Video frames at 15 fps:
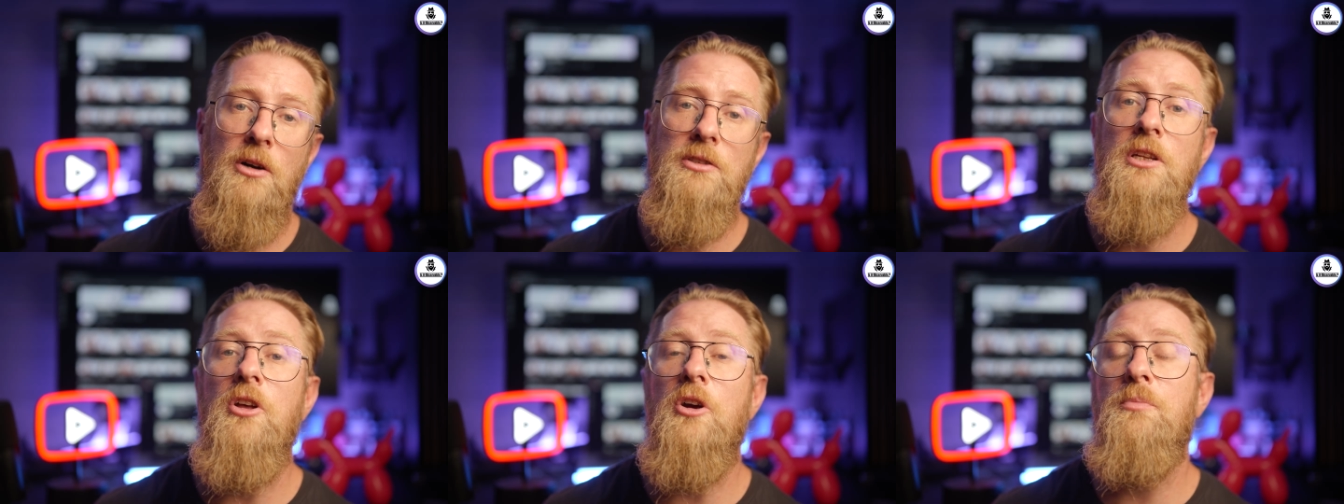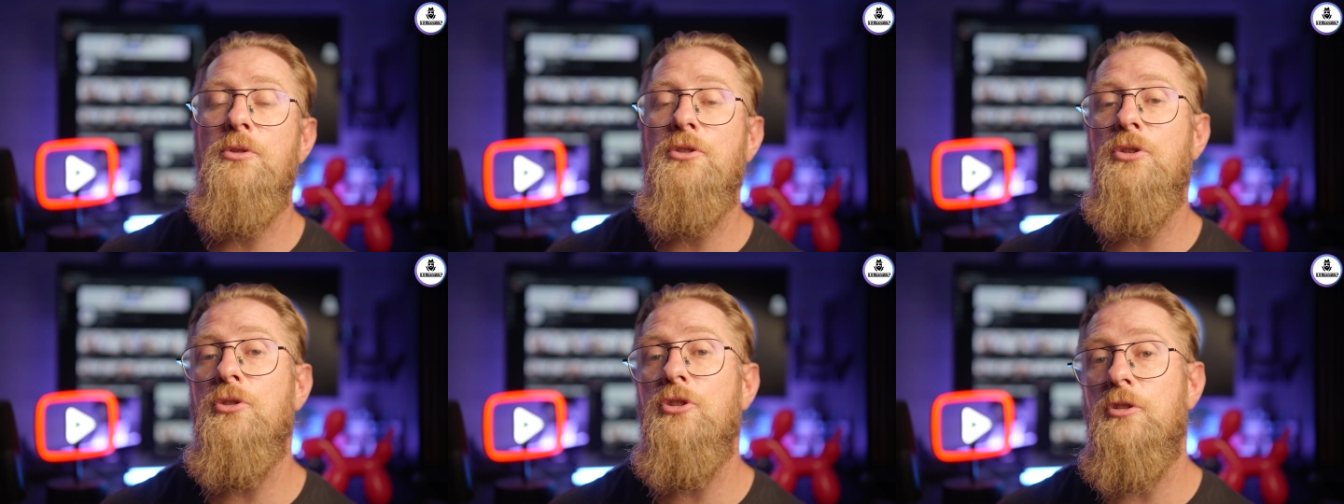audit log
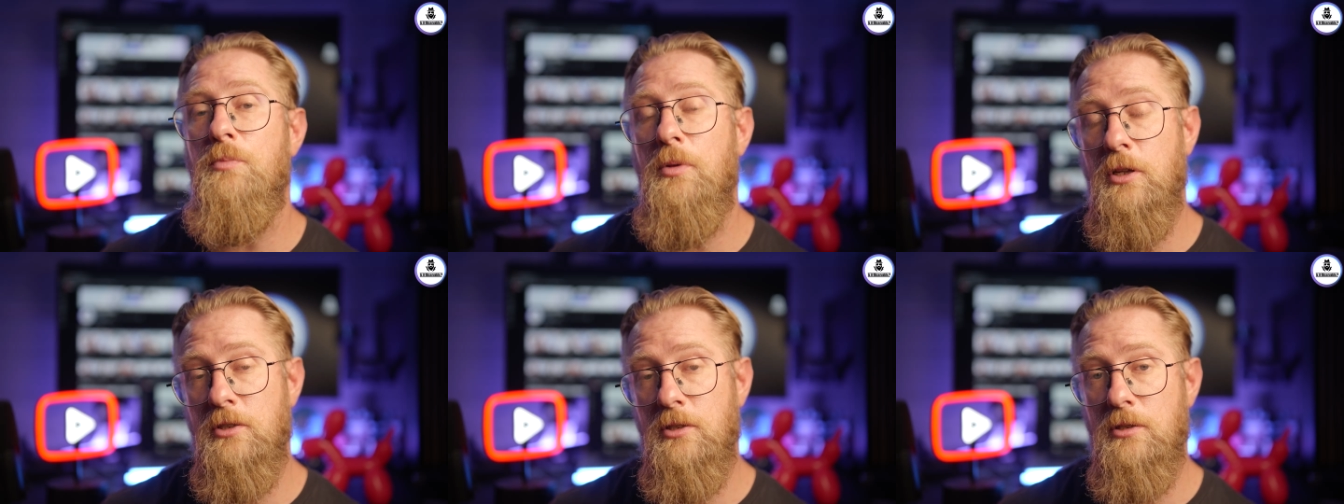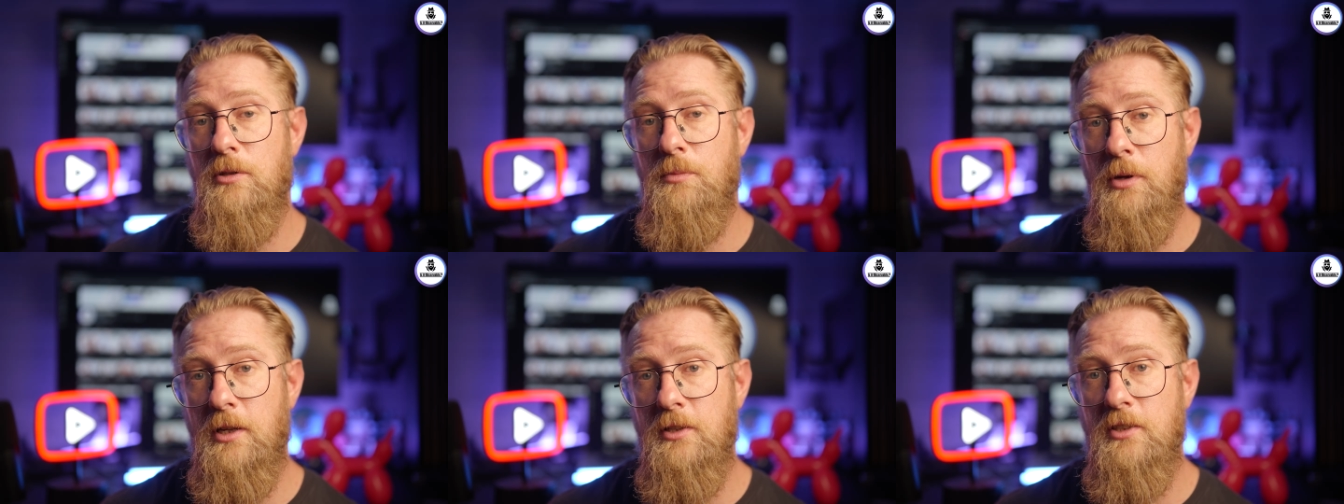produced plus the
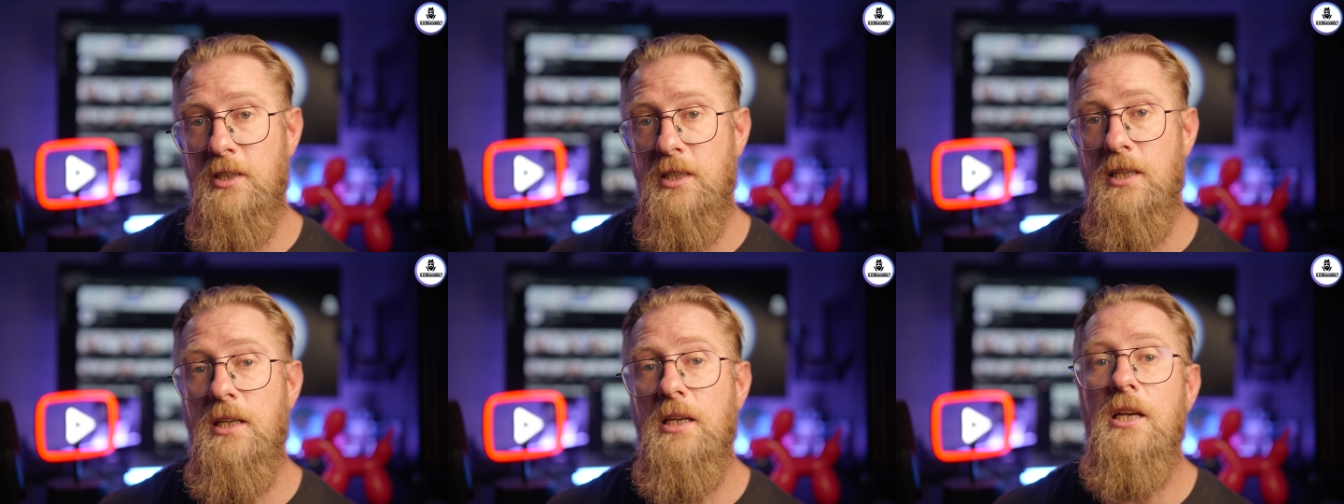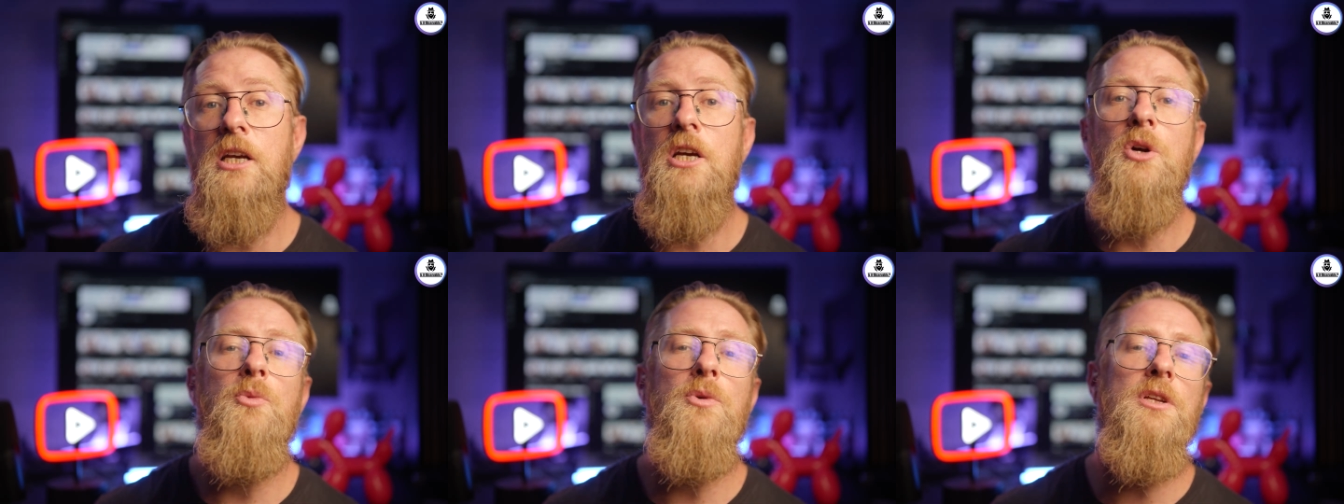policy,
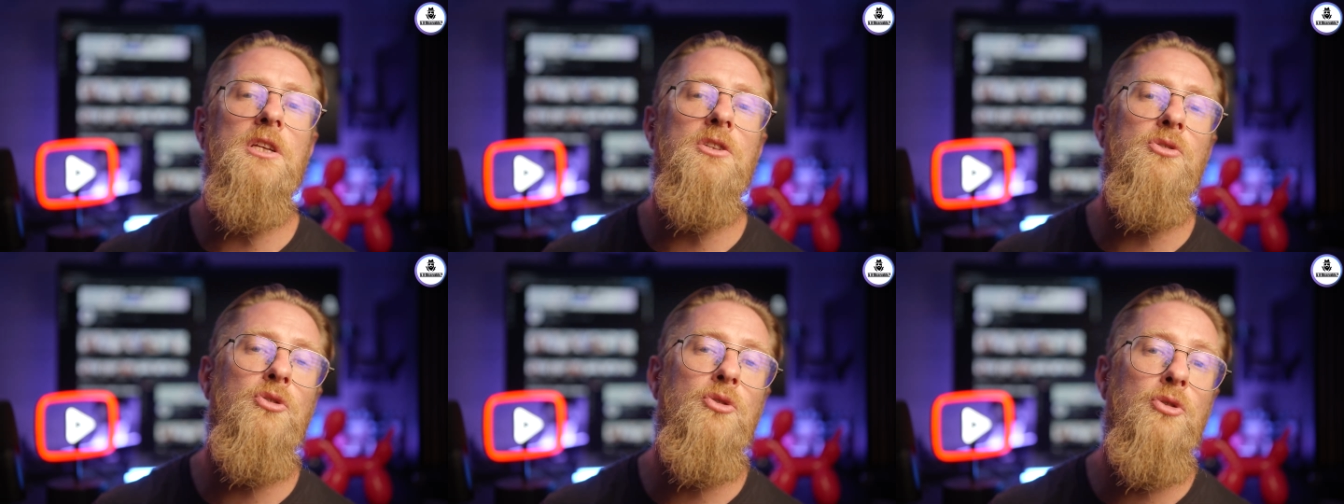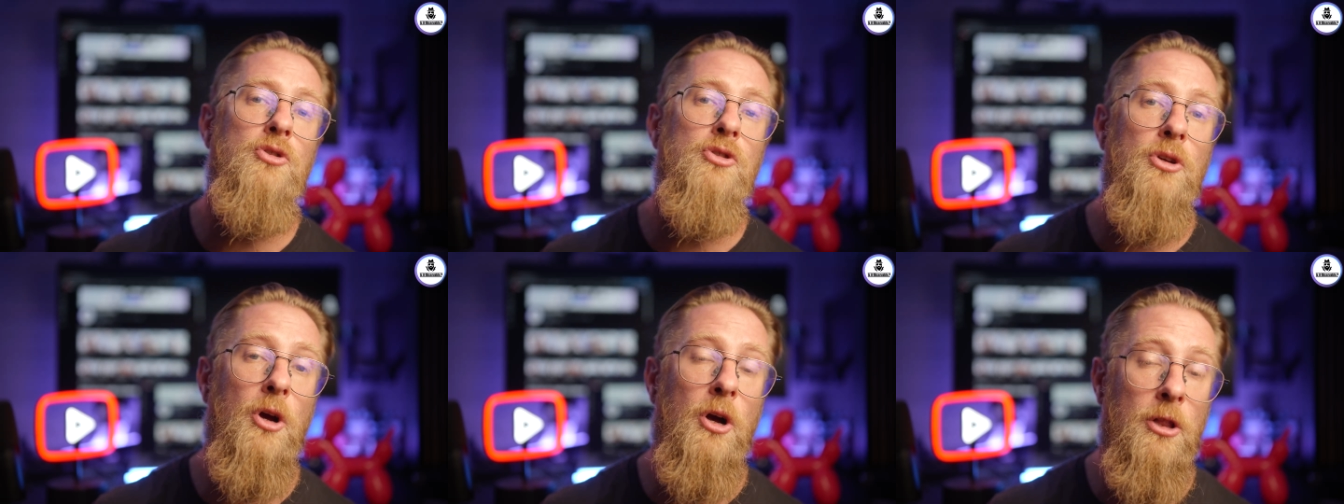we need to use
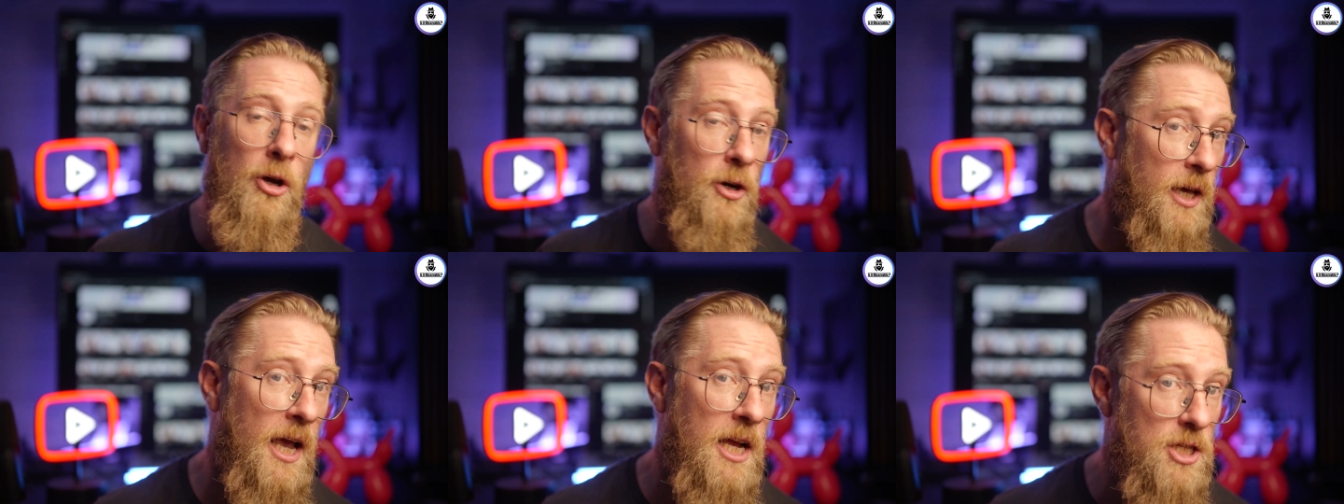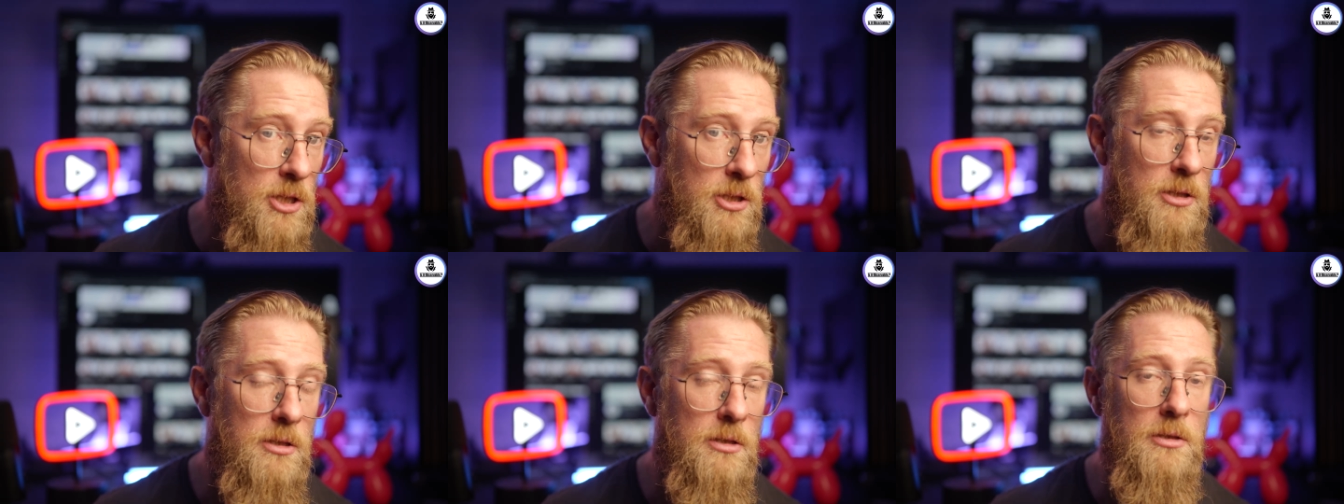log
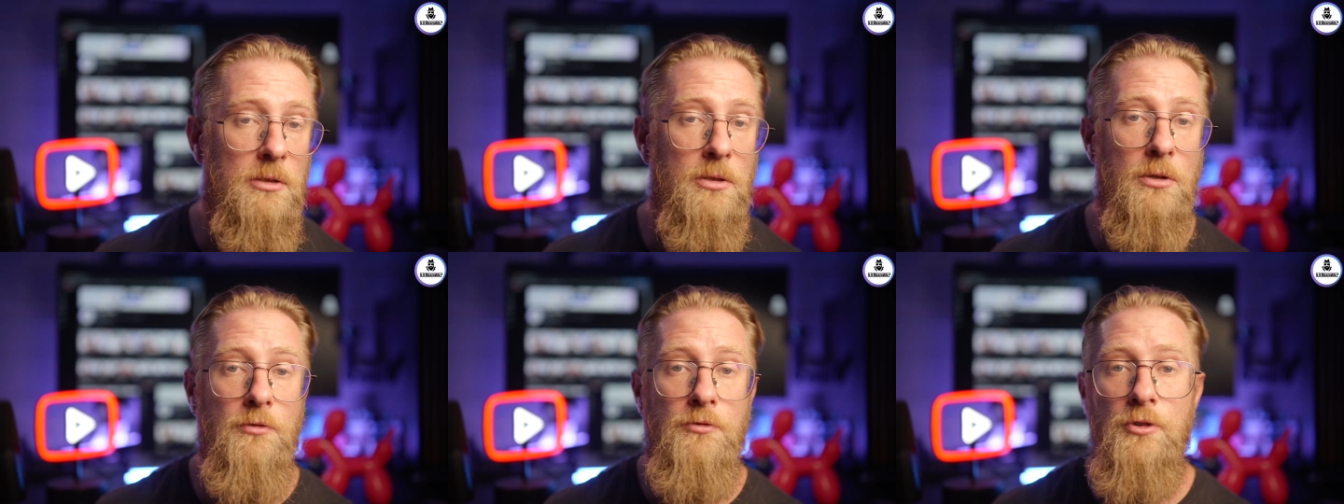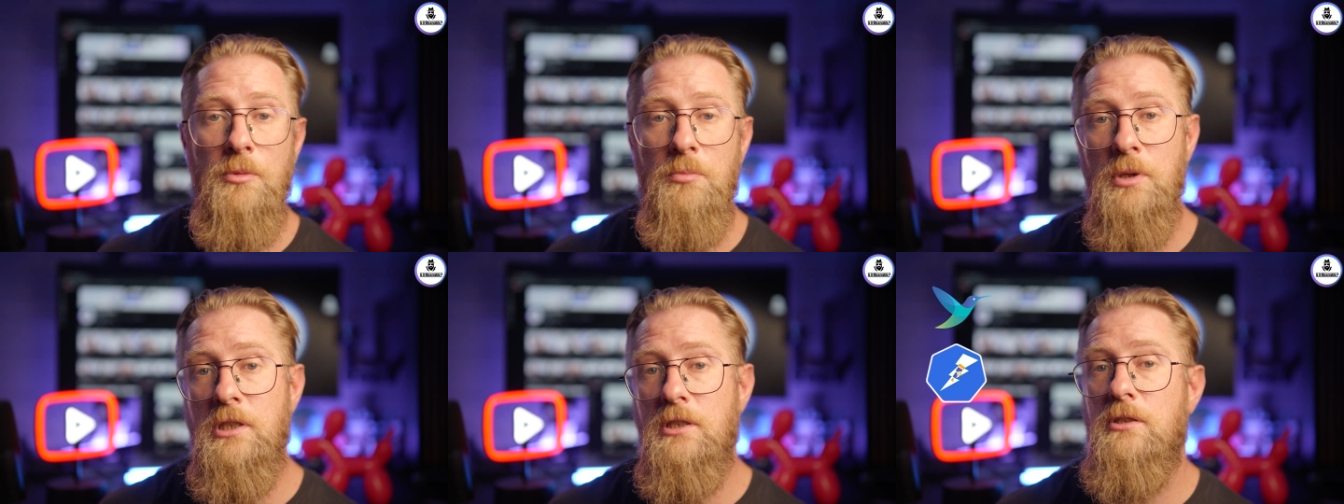agents, so
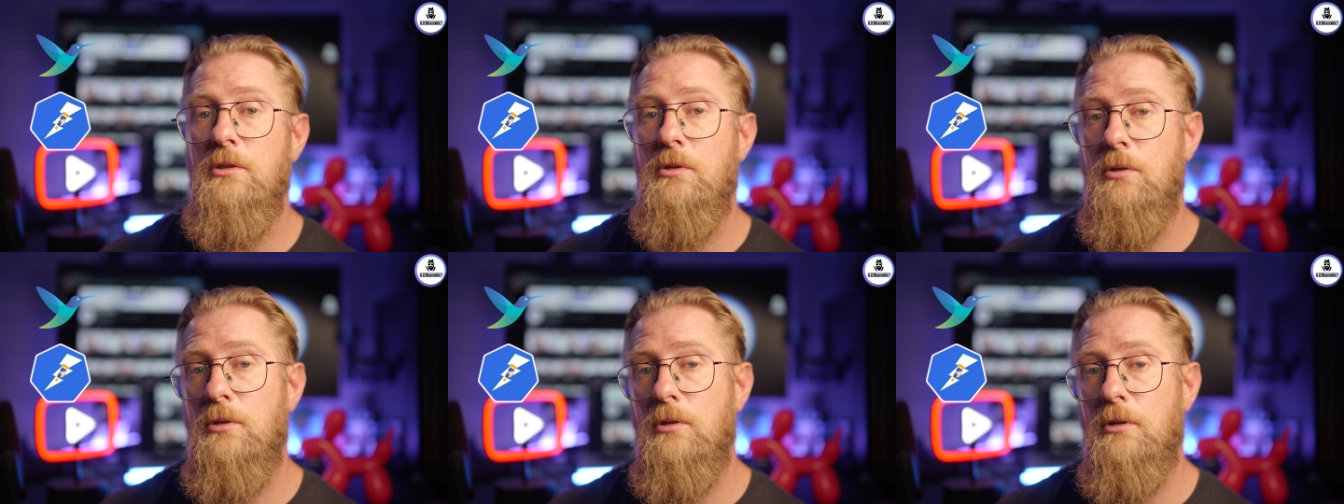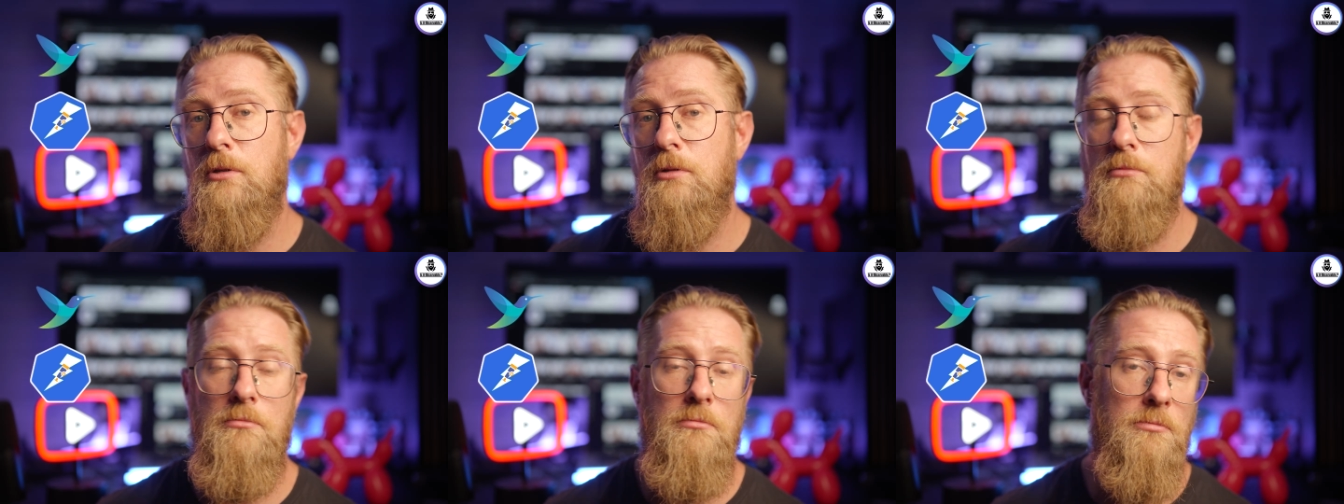Fluent Bit or
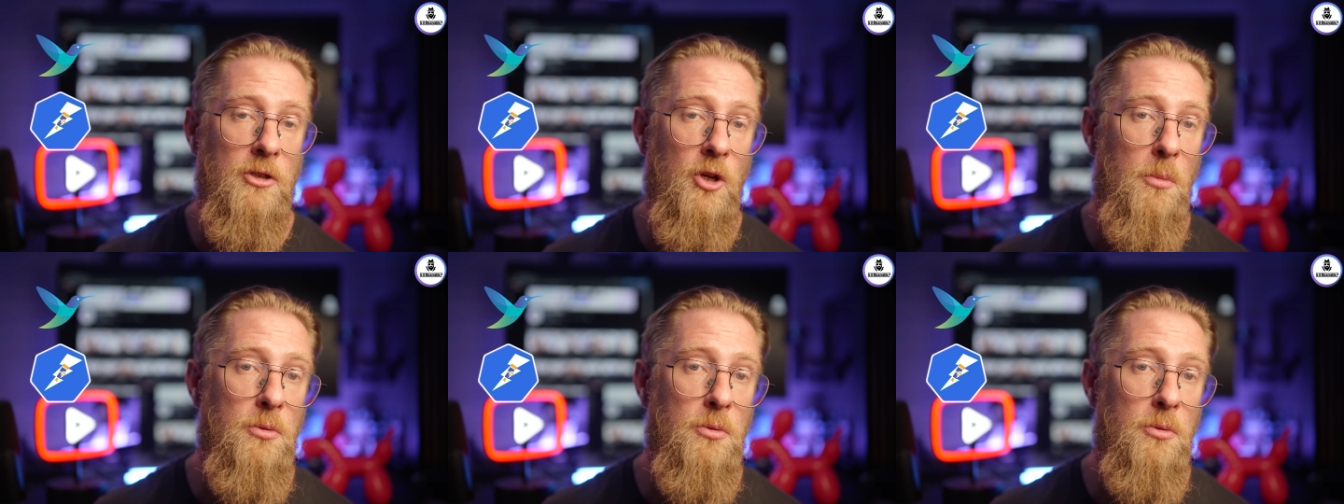the